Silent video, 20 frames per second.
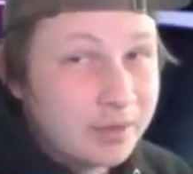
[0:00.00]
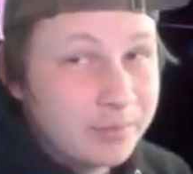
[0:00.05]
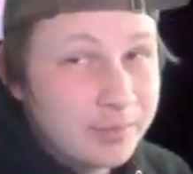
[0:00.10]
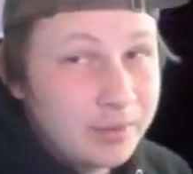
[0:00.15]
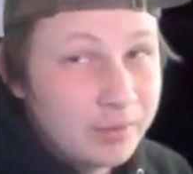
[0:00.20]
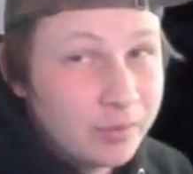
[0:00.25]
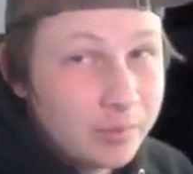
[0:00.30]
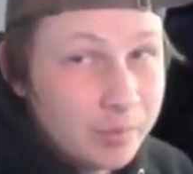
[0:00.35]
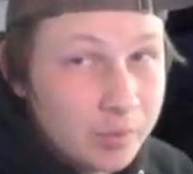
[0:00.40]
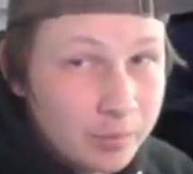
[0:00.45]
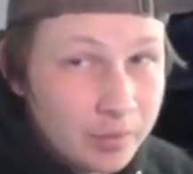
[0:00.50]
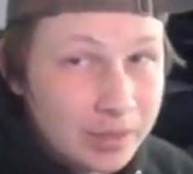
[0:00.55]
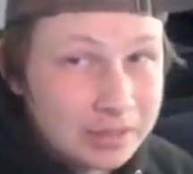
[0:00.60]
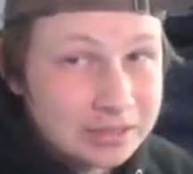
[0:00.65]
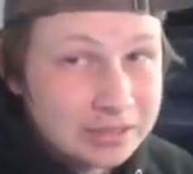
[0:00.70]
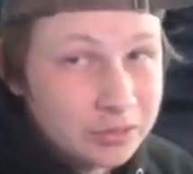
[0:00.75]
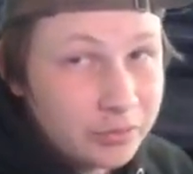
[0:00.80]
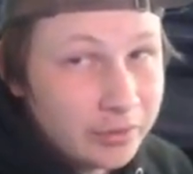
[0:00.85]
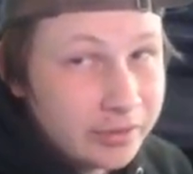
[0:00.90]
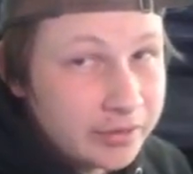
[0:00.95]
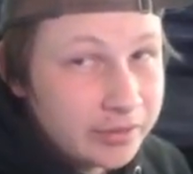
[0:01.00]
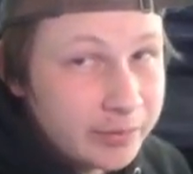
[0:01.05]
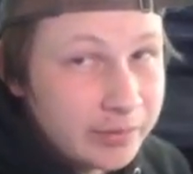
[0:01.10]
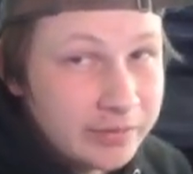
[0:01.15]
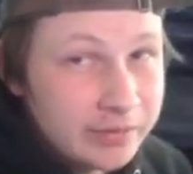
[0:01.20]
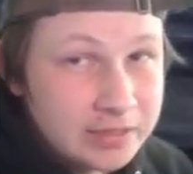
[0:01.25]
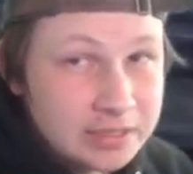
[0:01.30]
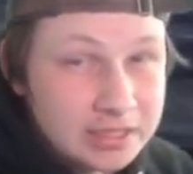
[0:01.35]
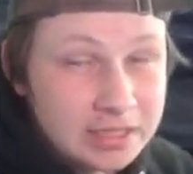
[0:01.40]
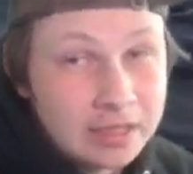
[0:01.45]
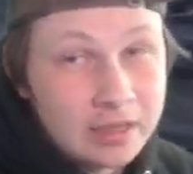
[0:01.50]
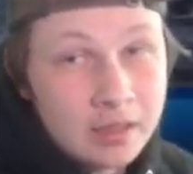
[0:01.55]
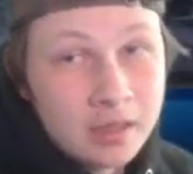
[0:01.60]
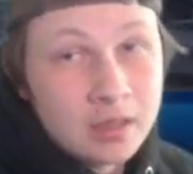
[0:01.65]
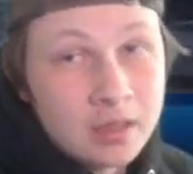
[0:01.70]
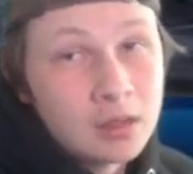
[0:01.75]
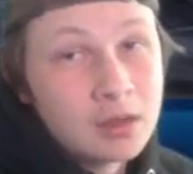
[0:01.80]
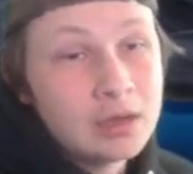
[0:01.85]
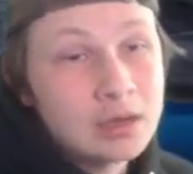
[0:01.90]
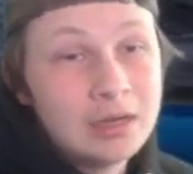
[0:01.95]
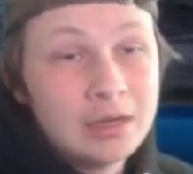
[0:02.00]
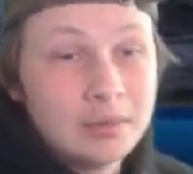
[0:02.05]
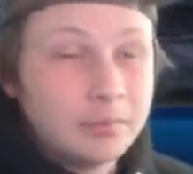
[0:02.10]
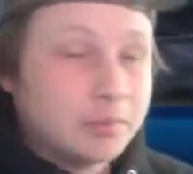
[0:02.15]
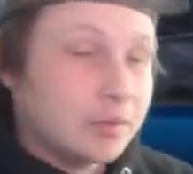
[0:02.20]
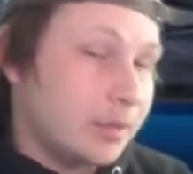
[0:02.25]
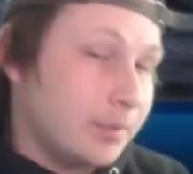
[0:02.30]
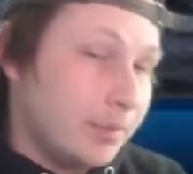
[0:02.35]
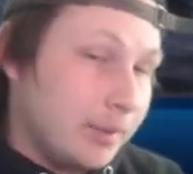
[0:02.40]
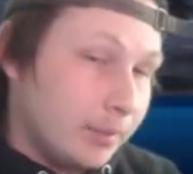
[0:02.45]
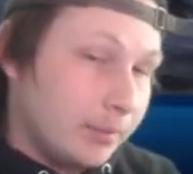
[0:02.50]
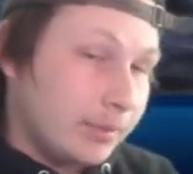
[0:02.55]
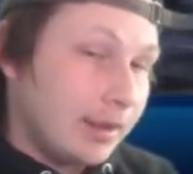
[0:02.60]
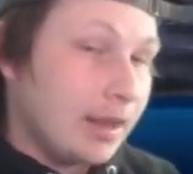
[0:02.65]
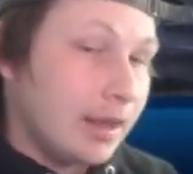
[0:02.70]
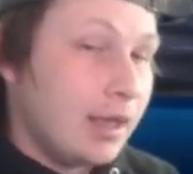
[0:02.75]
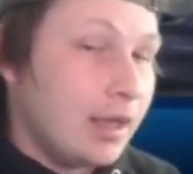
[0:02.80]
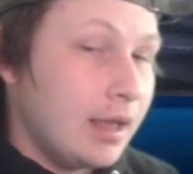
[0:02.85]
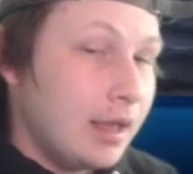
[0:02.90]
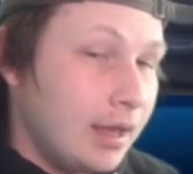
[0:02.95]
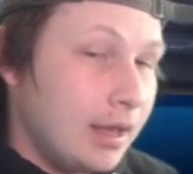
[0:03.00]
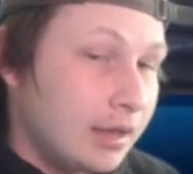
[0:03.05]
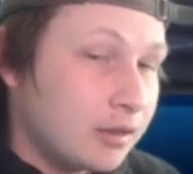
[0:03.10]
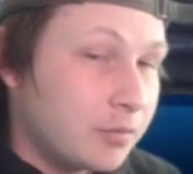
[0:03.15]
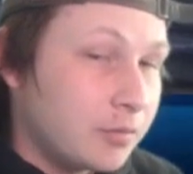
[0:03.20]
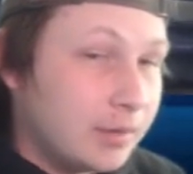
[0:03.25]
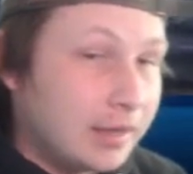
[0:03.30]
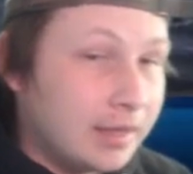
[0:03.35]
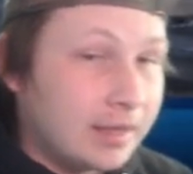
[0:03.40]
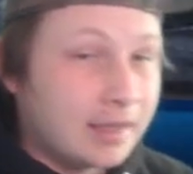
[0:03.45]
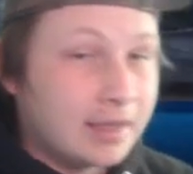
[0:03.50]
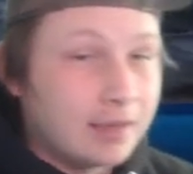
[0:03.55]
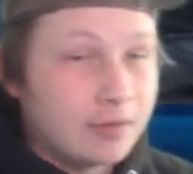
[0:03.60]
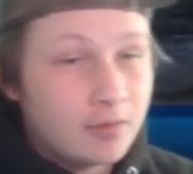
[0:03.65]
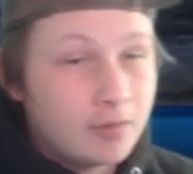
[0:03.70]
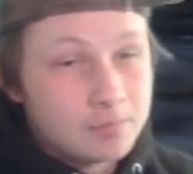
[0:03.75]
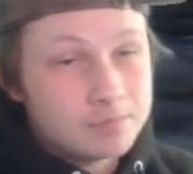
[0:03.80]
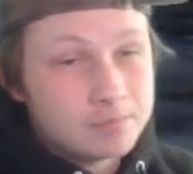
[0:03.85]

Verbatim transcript: to be able to moonblast. and I outspeed this thing. I'm going to be able to uh, outspeed it and kill it.